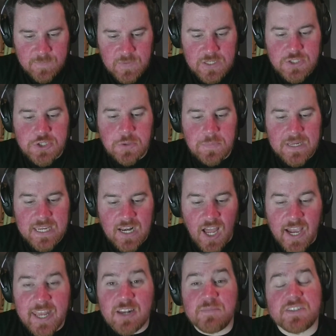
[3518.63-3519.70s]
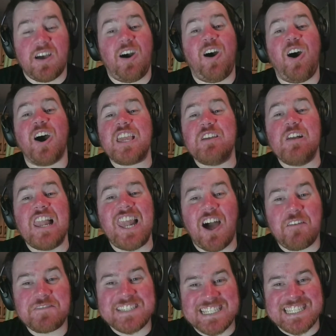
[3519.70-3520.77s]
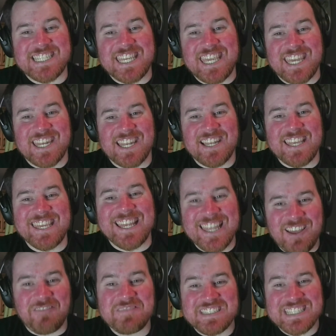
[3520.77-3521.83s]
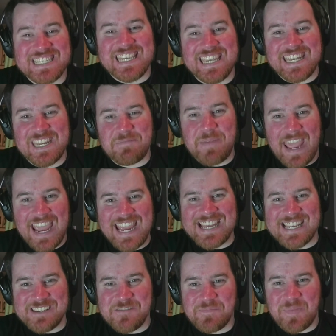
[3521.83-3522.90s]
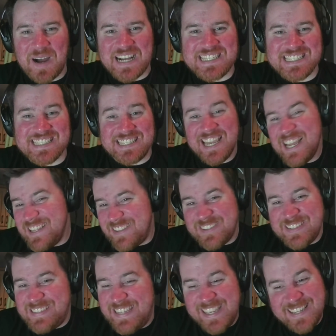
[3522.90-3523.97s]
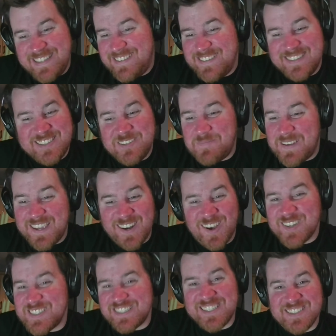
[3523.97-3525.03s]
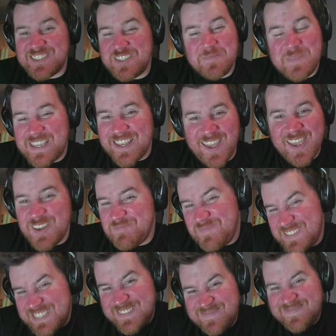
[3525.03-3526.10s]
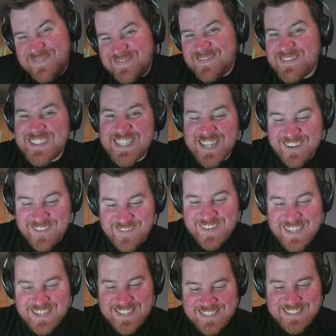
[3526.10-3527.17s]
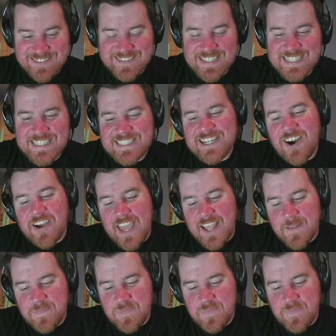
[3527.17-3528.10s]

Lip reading: Duplicate items. Oh, you love to see it. You love to see it in paid loot boxes. They're just saying there's duplicate items. You know, what are you gonna do? Okay.